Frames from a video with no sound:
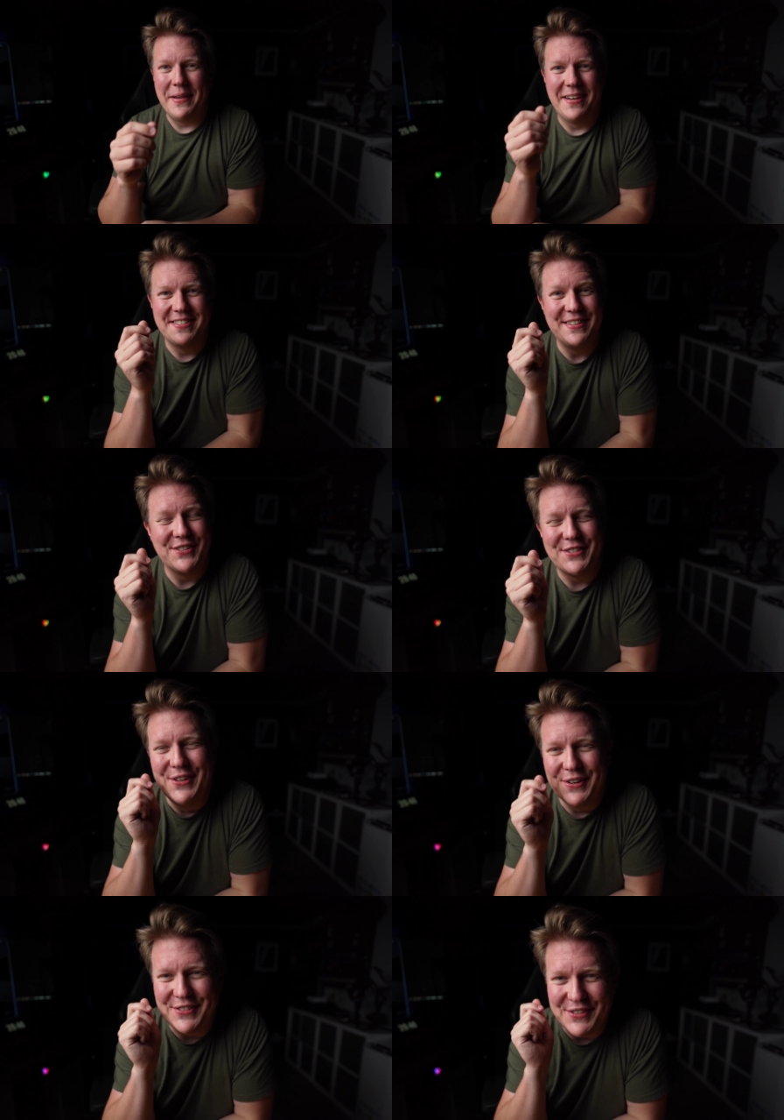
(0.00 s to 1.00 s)
because it just
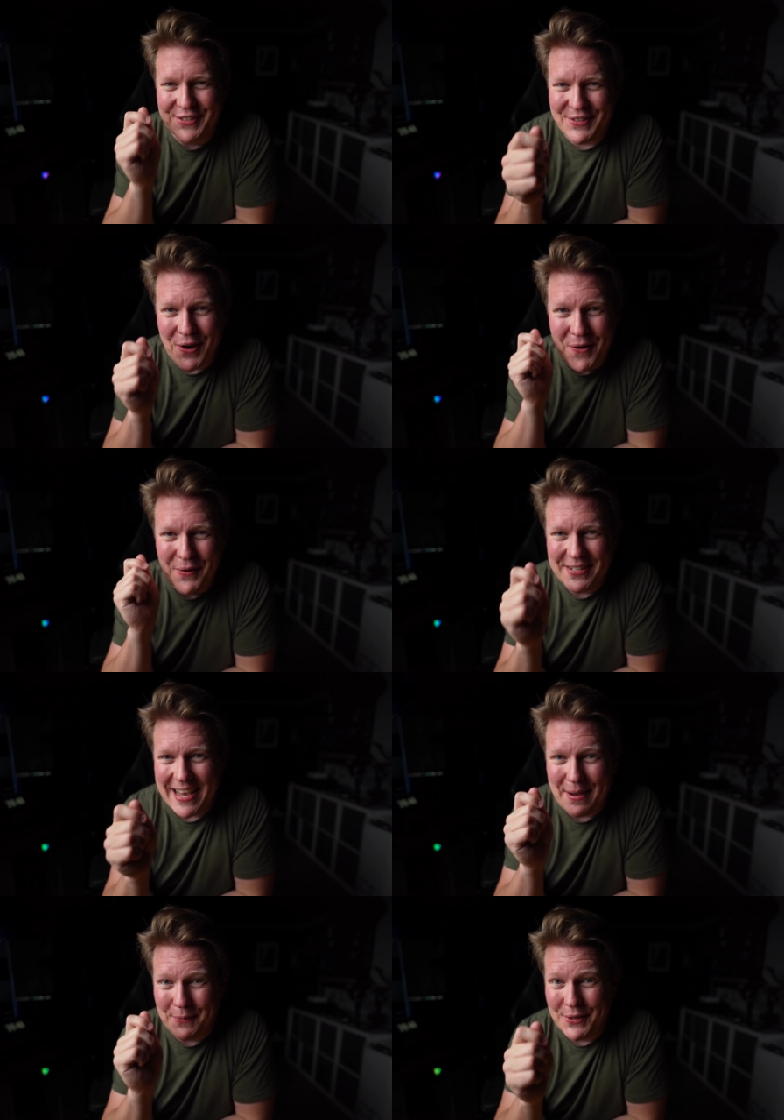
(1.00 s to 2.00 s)
looks so
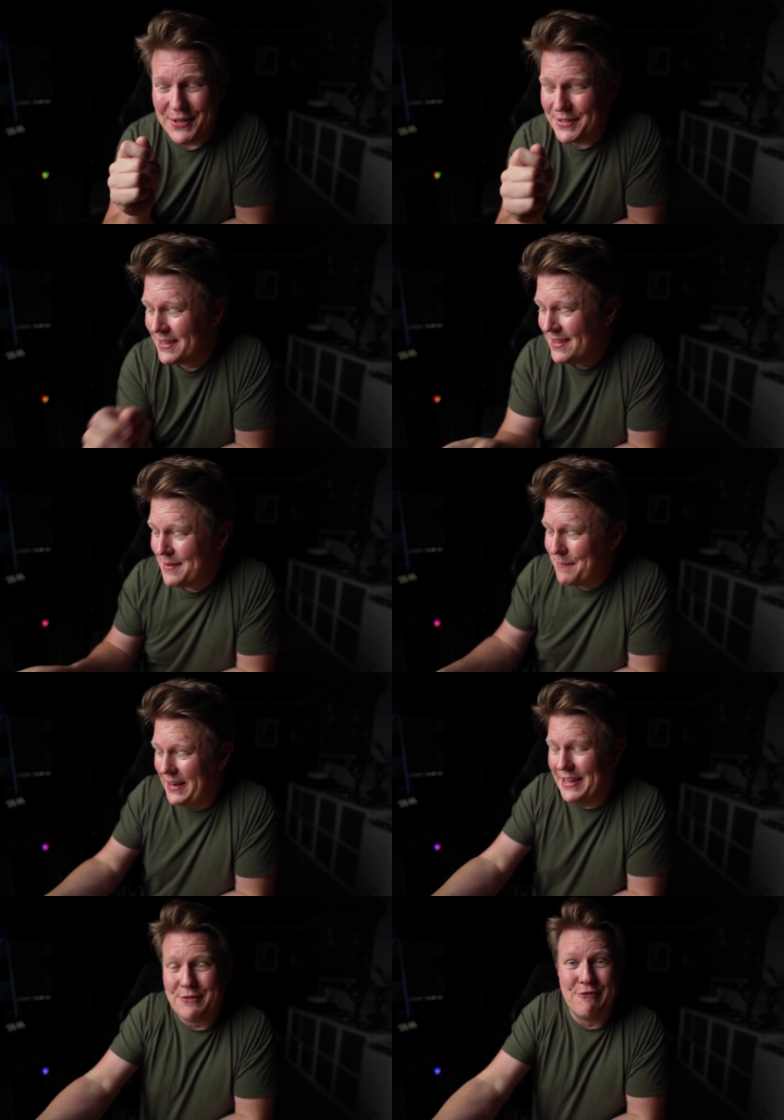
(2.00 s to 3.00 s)
damn good. But
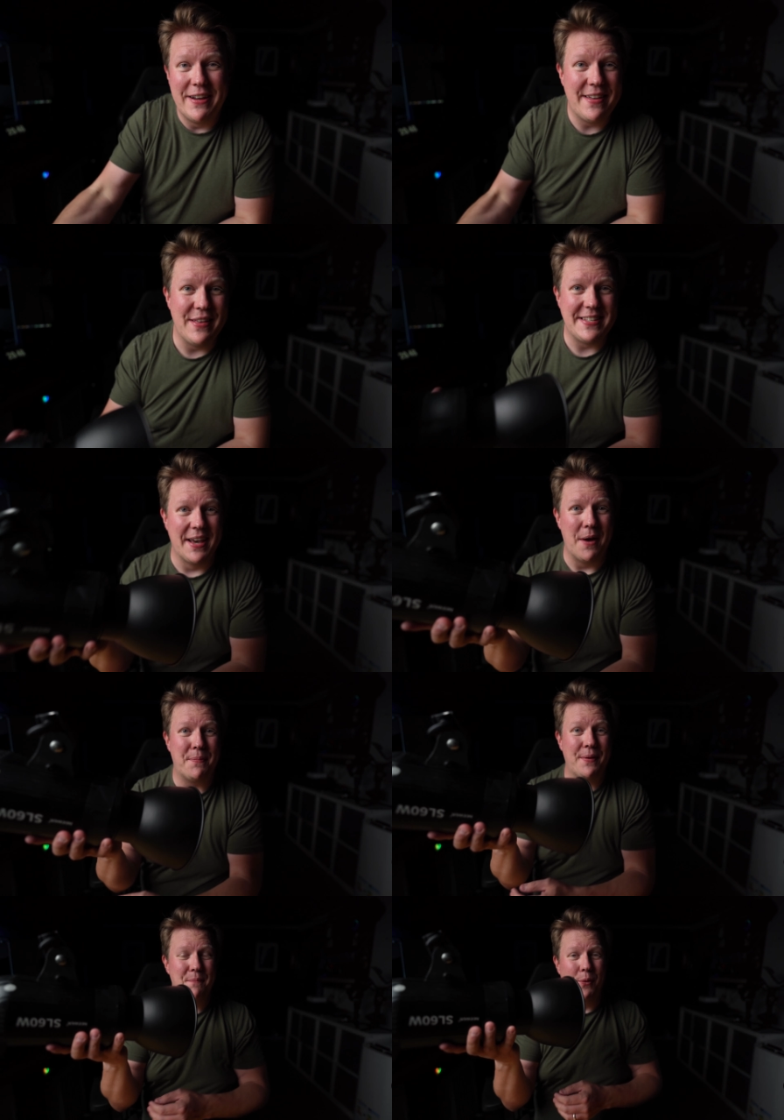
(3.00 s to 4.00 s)
let's rig this
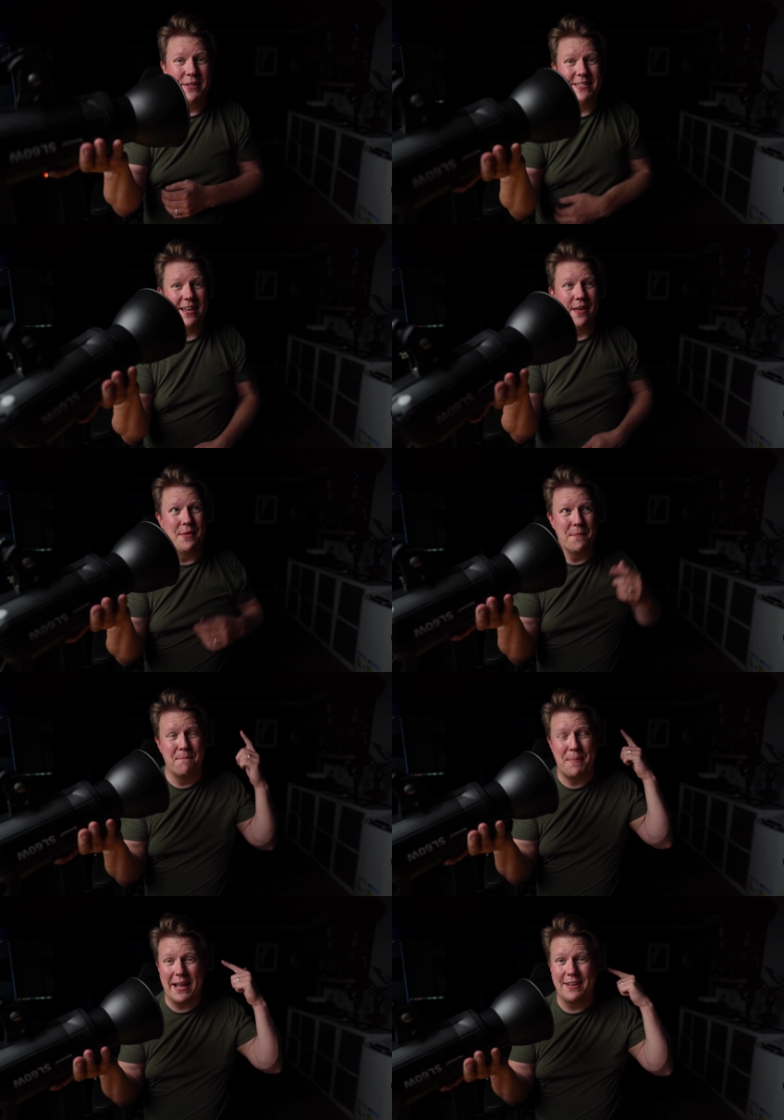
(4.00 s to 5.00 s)
up, point it at the
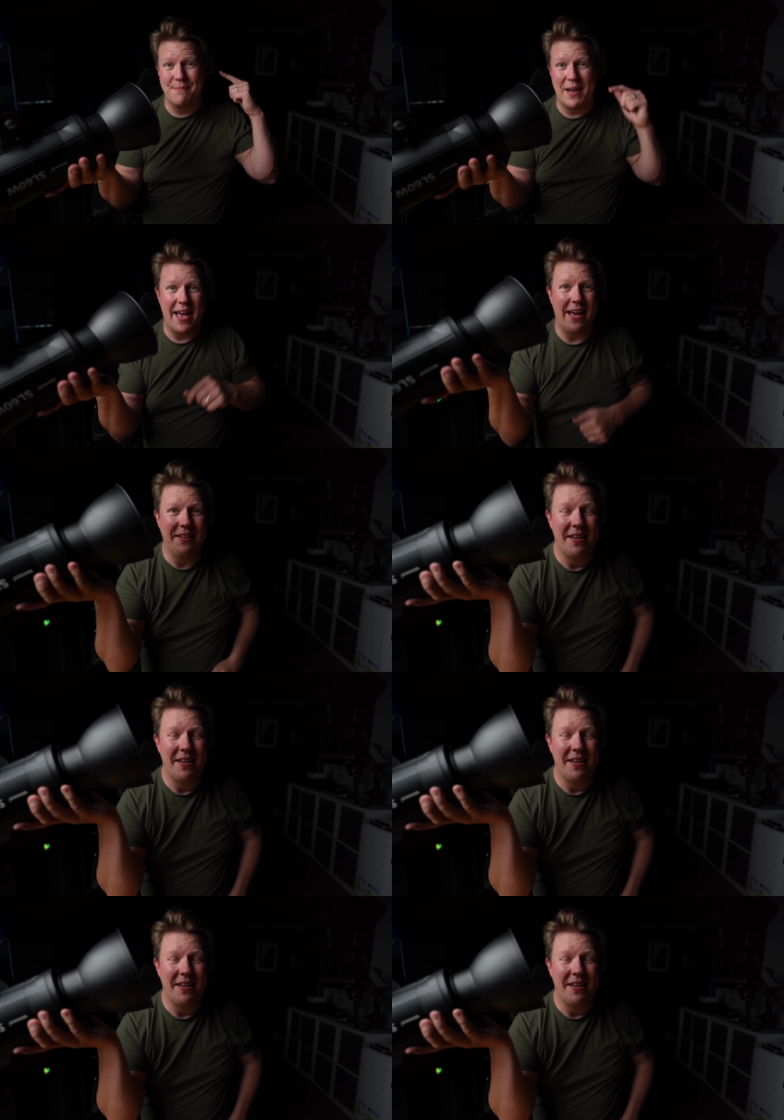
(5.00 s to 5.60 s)
back of my head